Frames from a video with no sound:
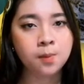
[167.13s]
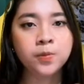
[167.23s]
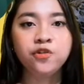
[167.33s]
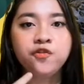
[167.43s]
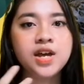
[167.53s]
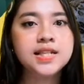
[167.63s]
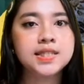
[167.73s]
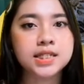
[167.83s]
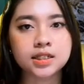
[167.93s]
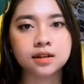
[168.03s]

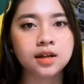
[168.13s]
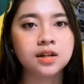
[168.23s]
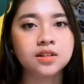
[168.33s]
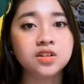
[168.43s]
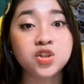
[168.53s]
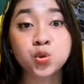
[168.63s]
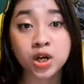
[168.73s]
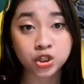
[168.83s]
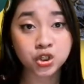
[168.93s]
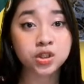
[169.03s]
preventing the
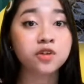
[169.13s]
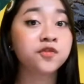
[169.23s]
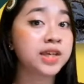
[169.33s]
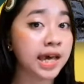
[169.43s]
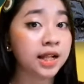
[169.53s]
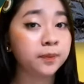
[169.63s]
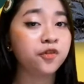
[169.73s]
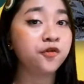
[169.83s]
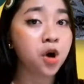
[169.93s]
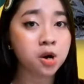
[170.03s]
destruction of kelp
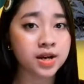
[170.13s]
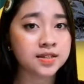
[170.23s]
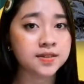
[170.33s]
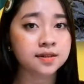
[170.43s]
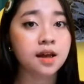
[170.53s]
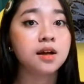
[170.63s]
forests